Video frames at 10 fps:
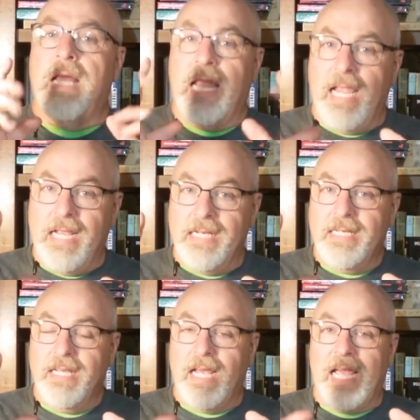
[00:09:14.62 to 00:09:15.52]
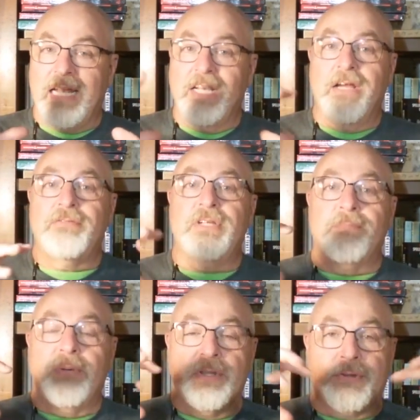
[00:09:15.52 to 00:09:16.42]
And I love to
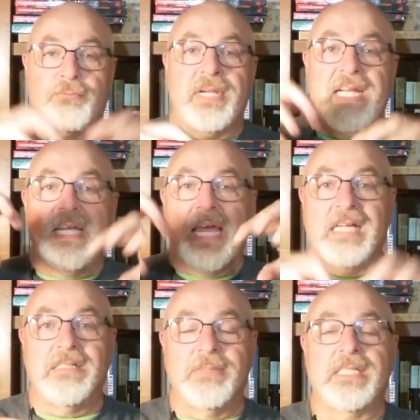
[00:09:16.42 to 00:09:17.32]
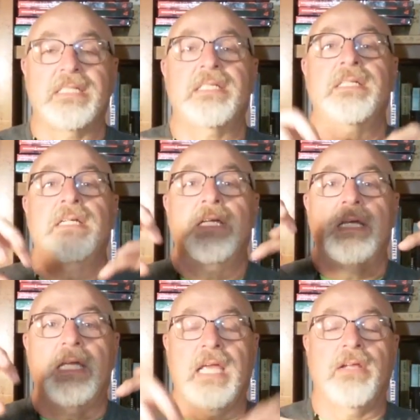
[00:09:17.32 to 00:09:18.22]
put 3D elements
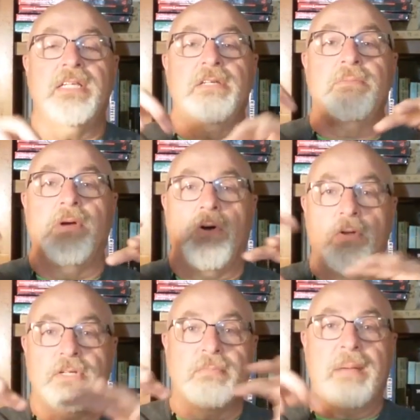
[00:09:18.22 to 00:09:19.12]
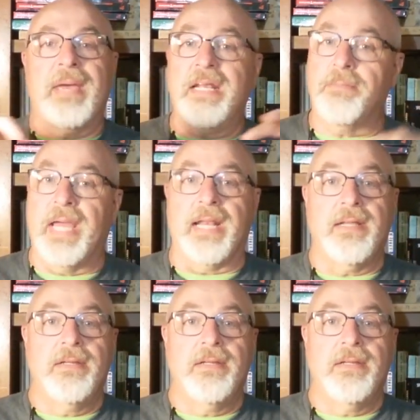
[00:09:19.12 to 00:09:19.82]
onto my battle mat,